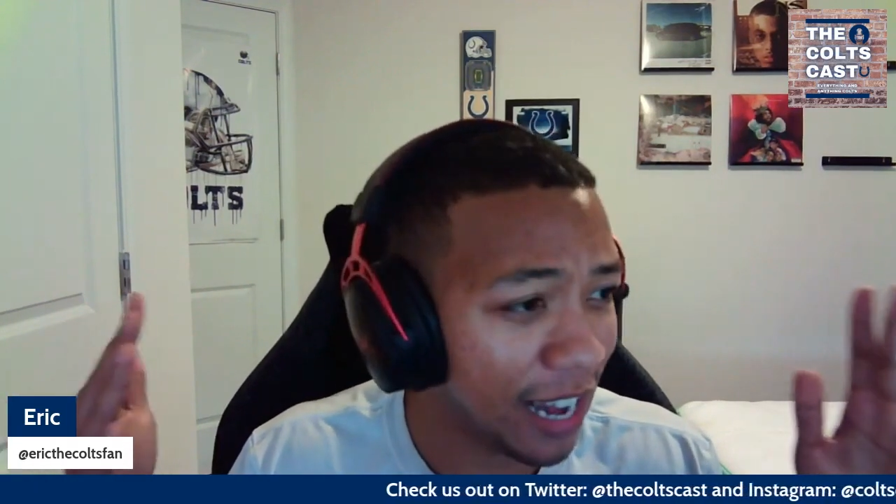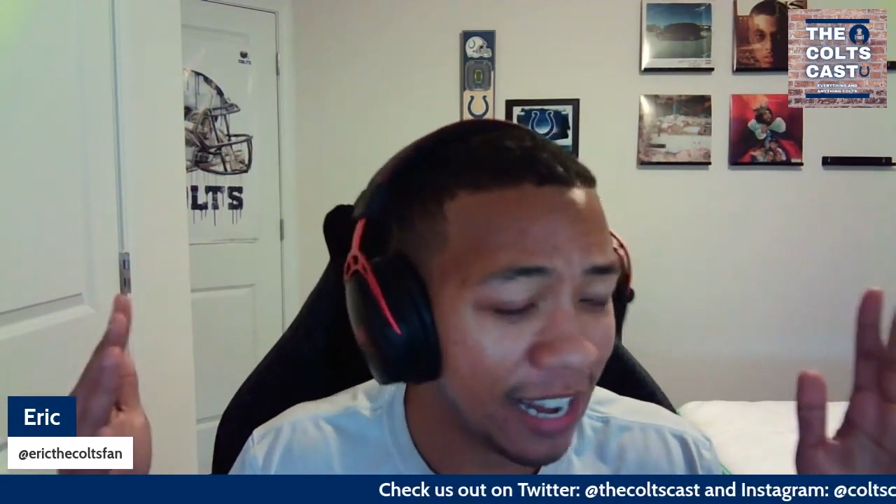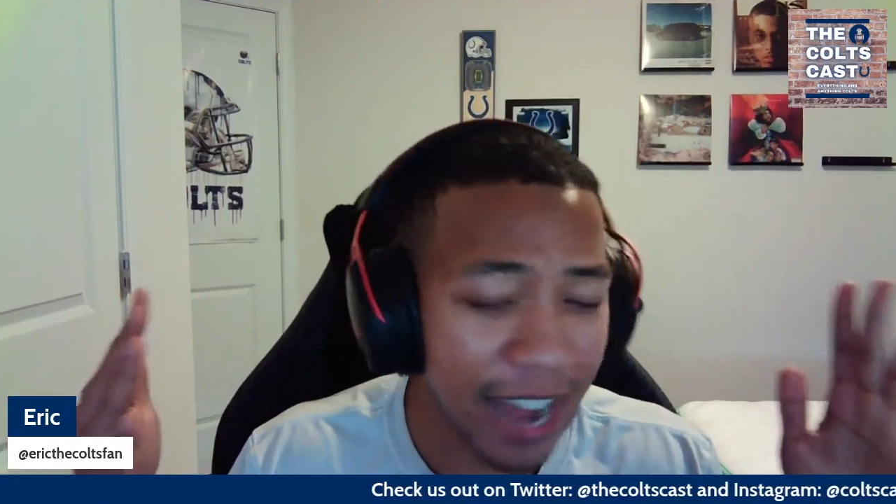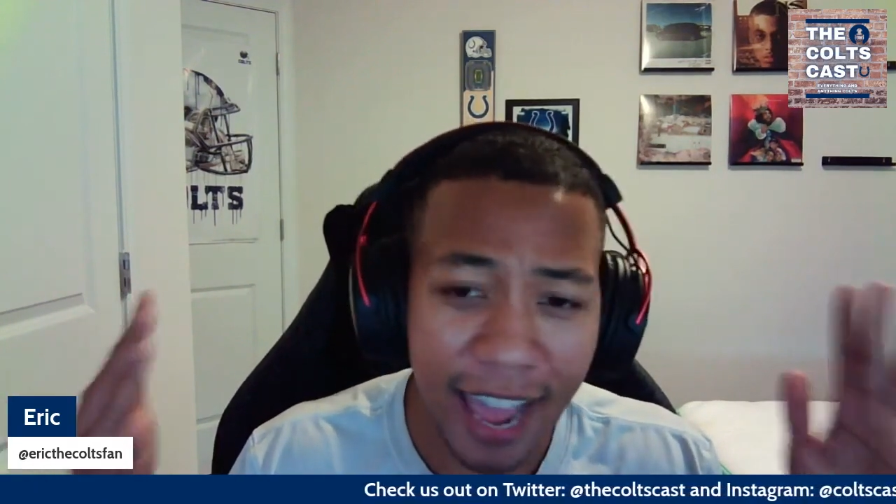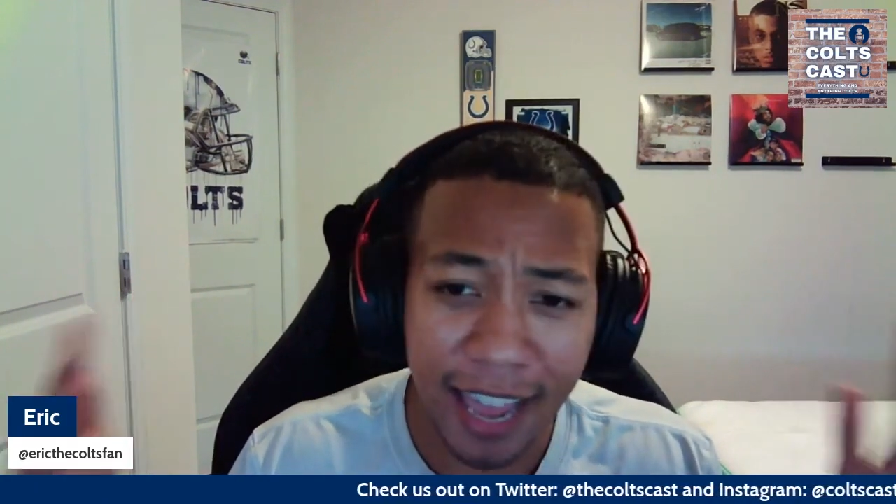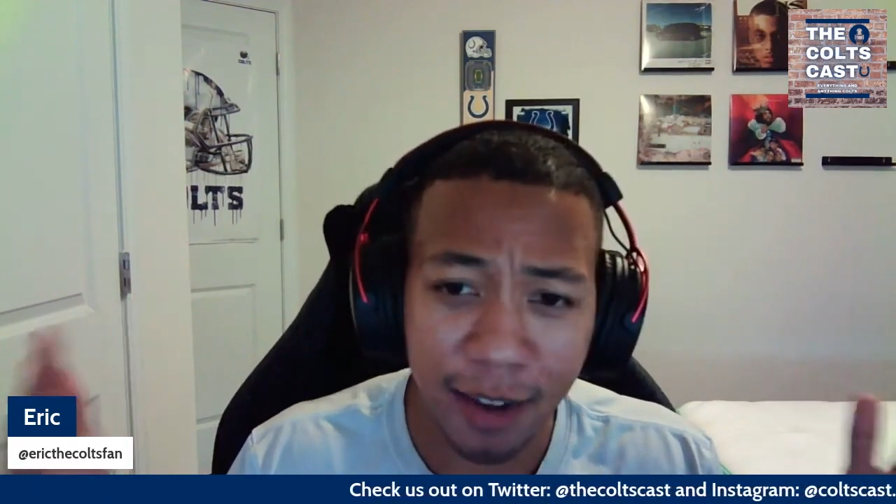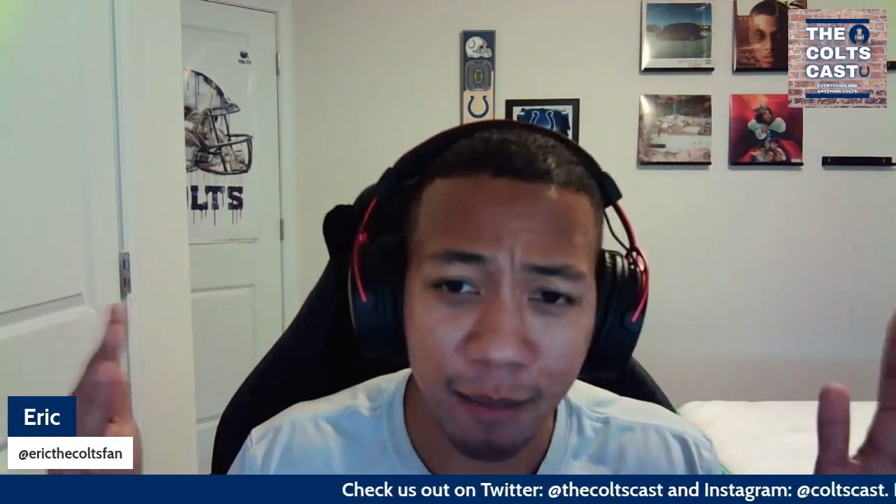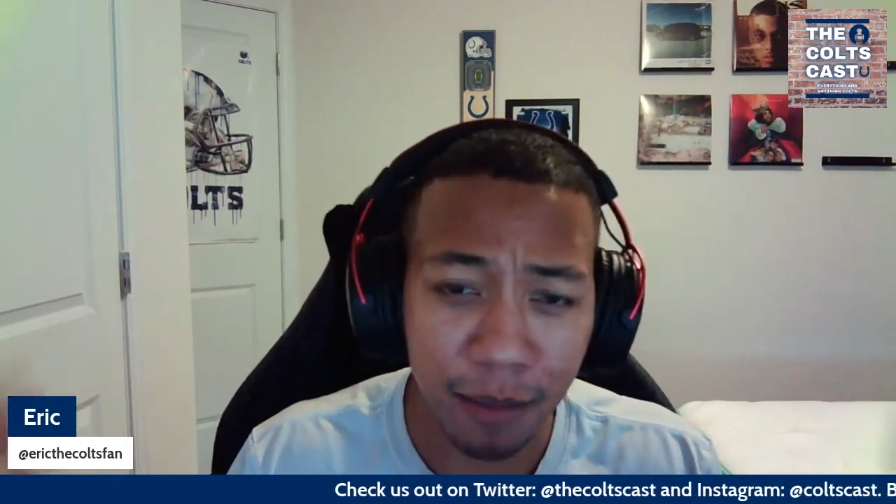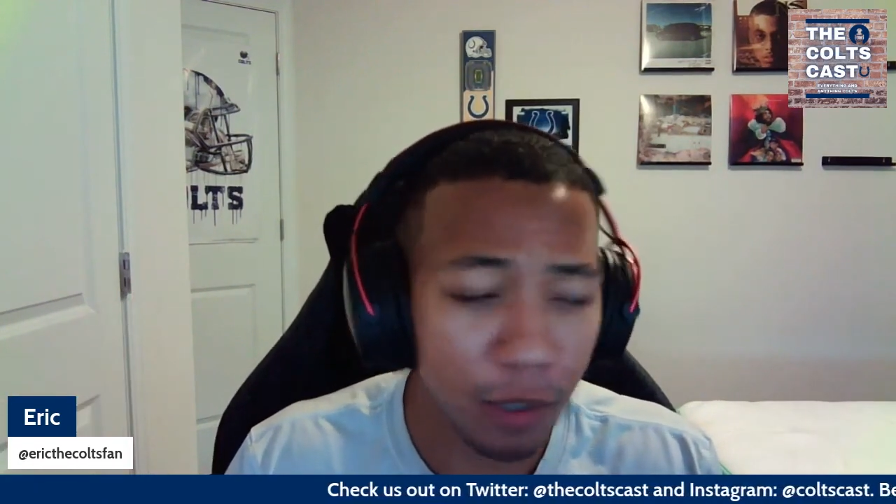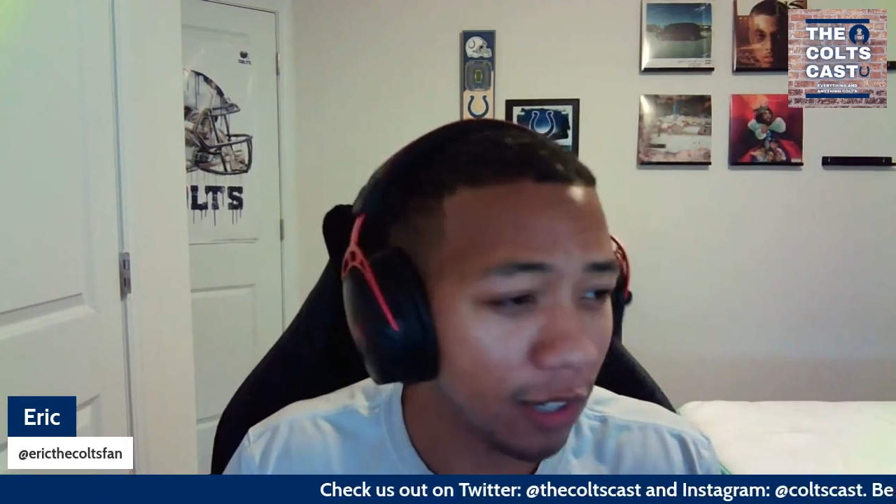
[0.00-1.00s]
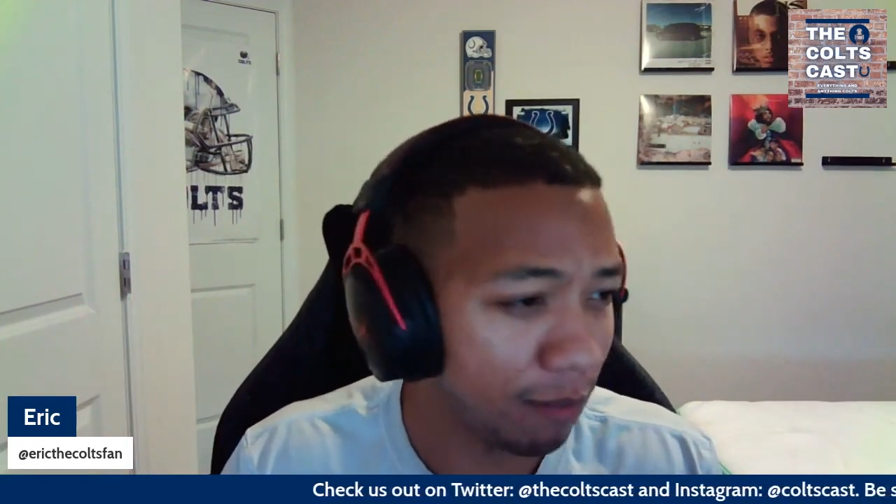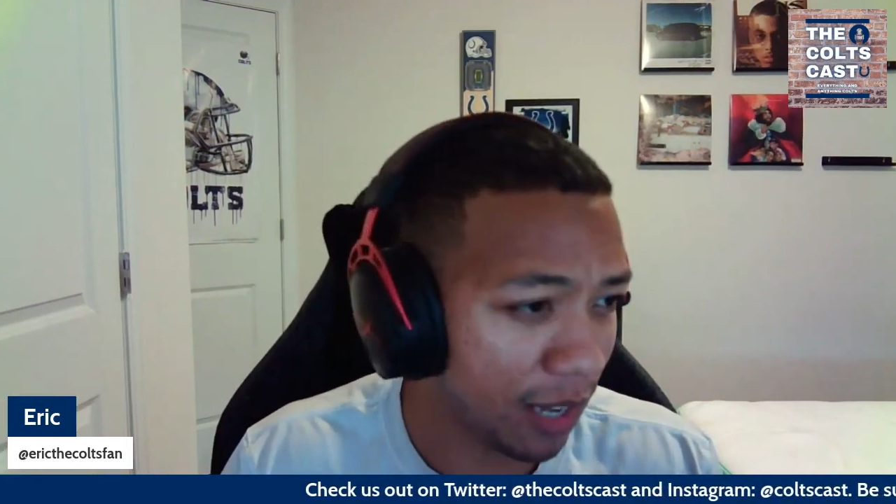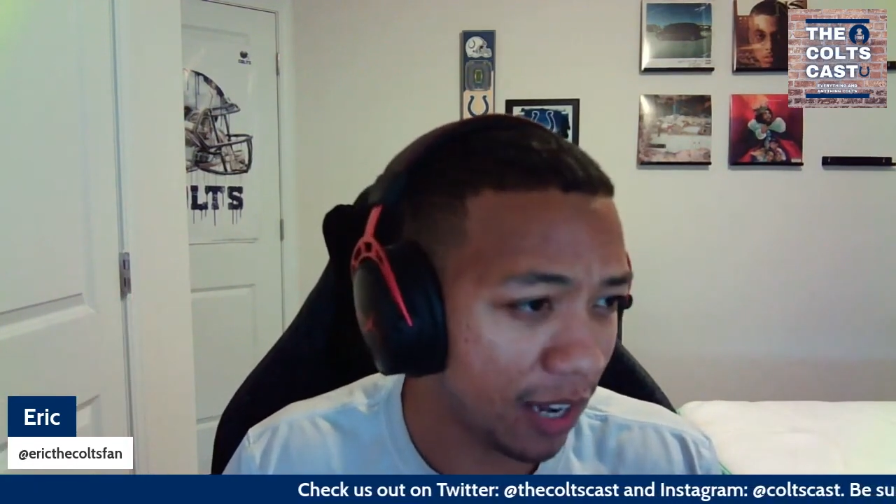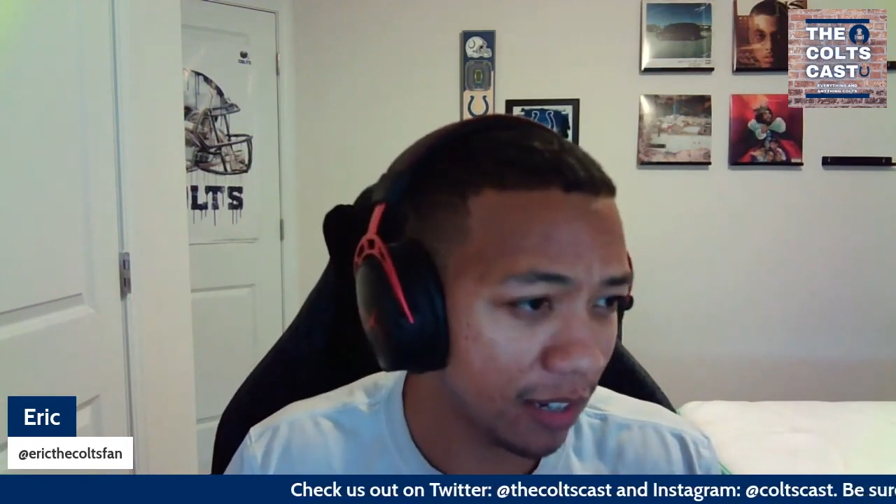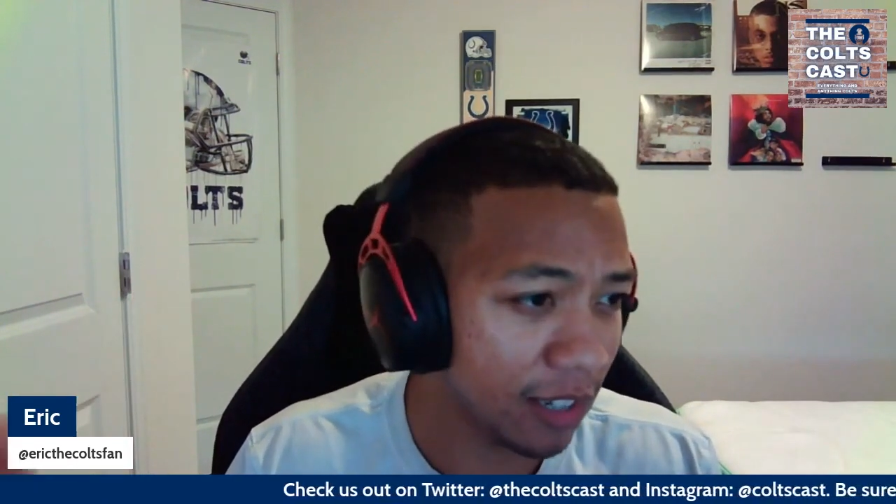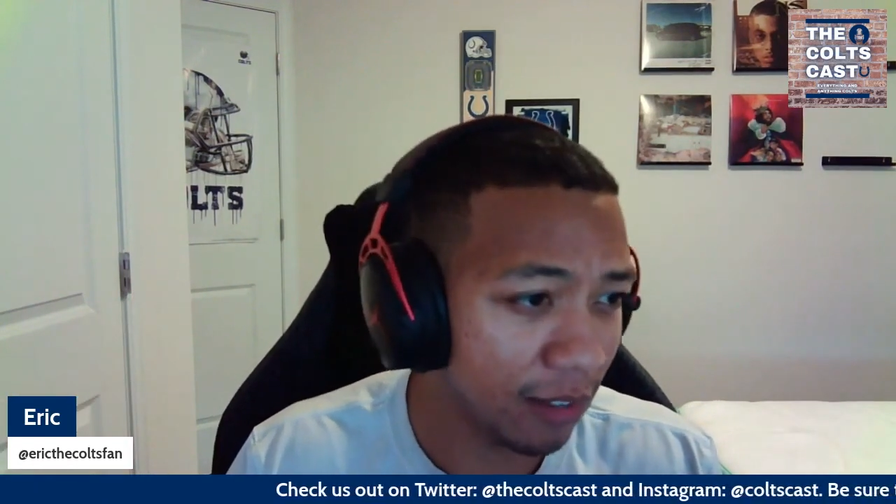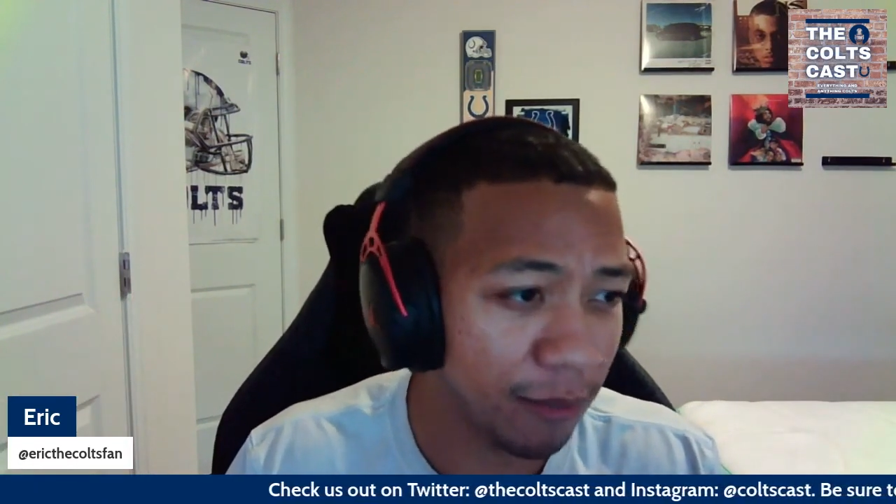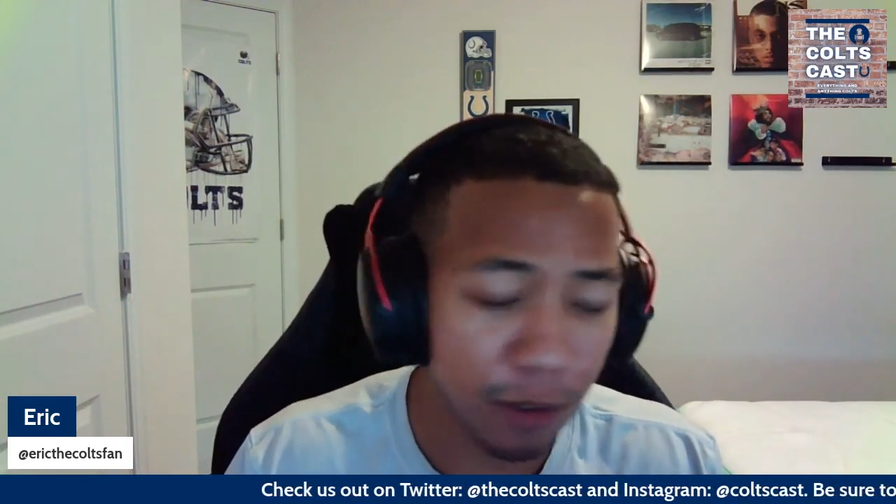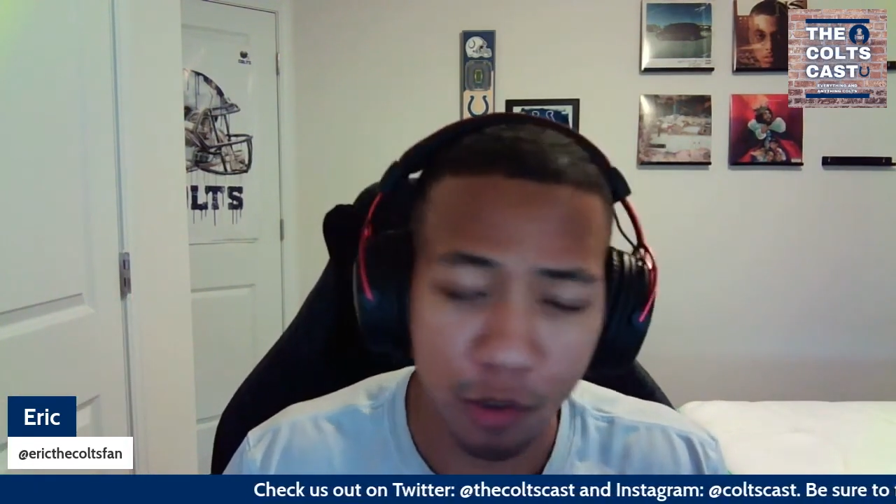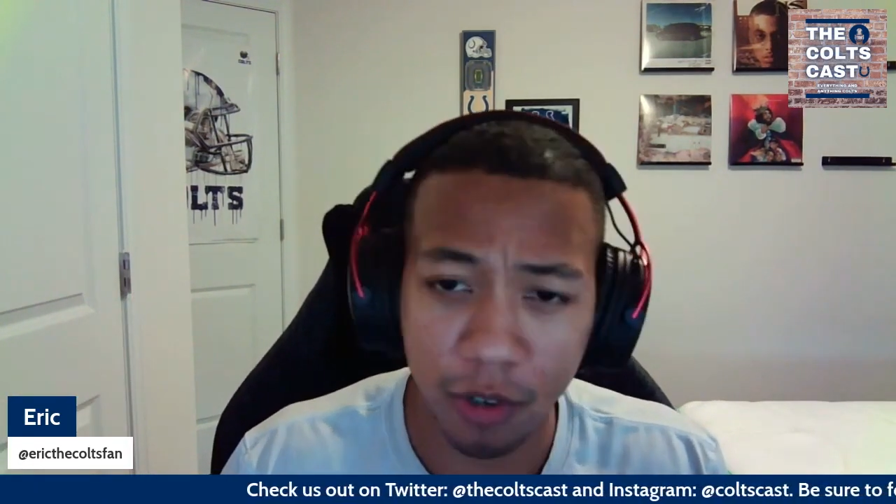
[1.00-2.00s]
and add a building block to the
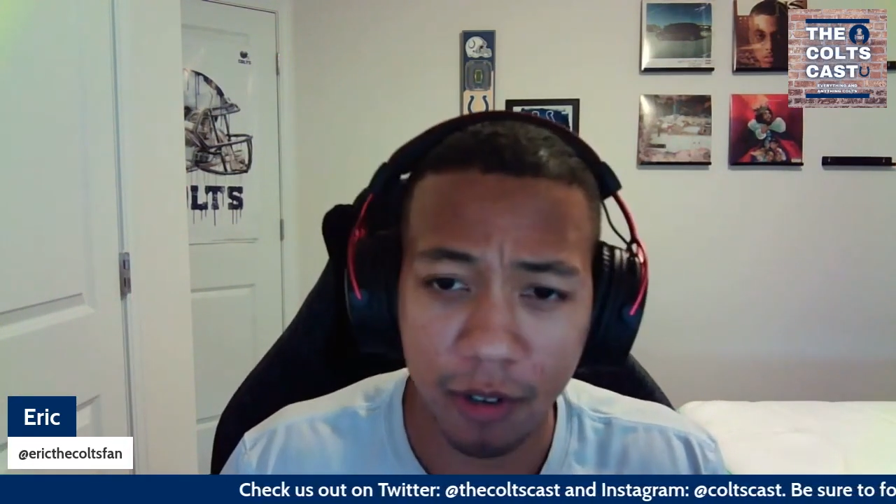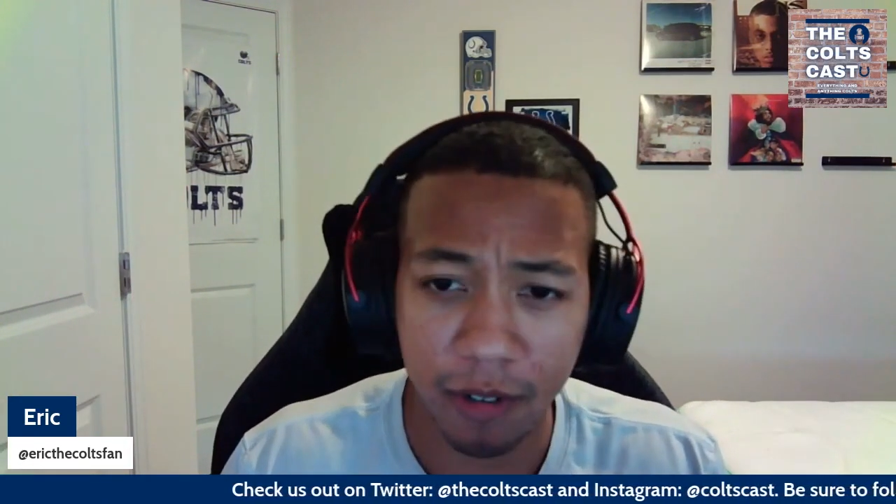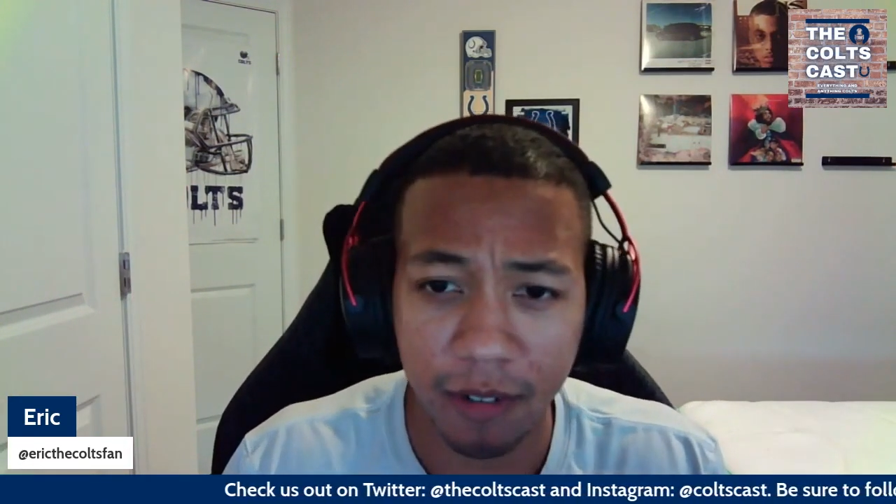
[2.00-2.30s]
future